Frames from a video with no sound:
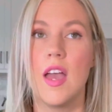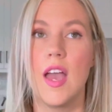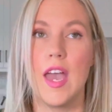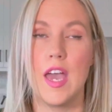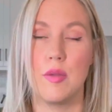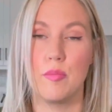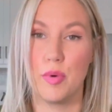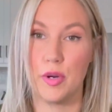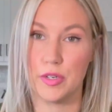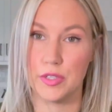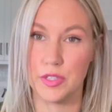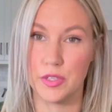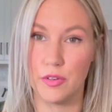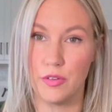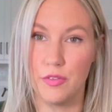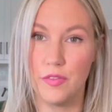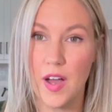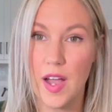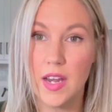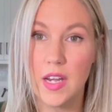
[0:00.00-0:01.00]
and
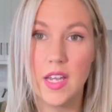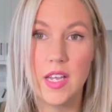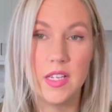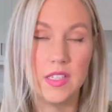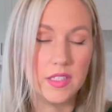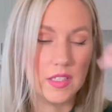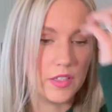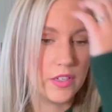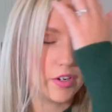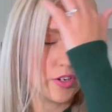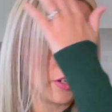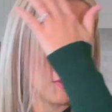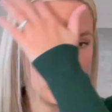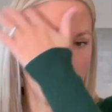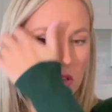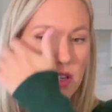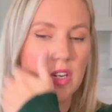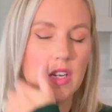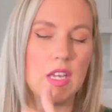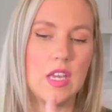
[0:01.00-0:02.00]
personal finance at our
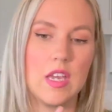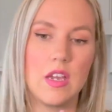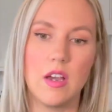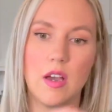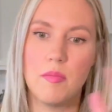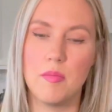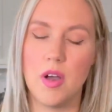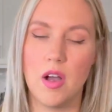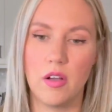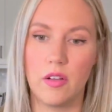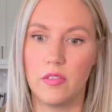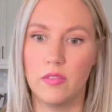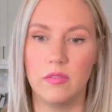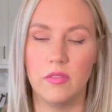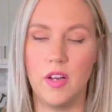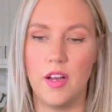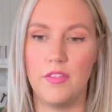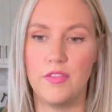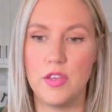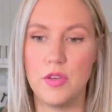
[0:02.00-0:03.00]
community,
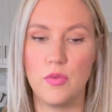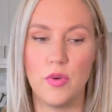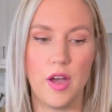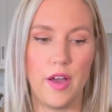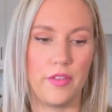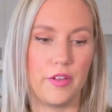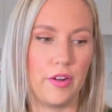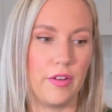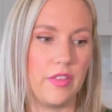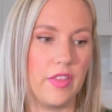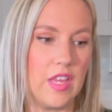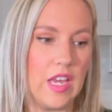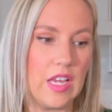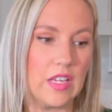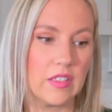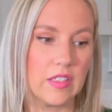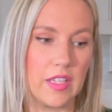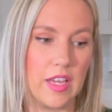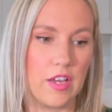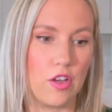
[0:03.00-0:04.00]
among a few other
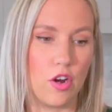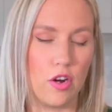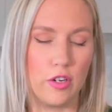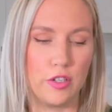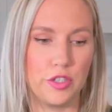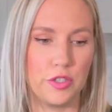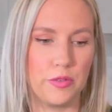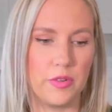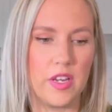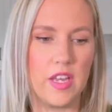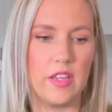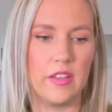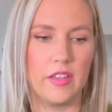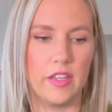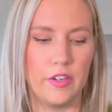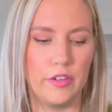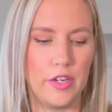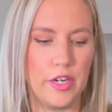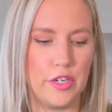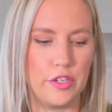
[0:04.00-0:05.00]
things like archery and
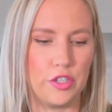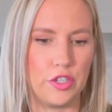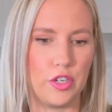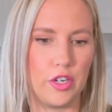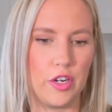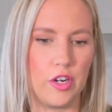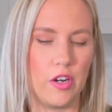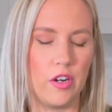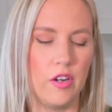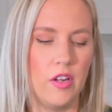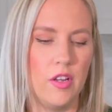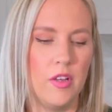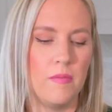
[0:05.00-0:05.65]
literature.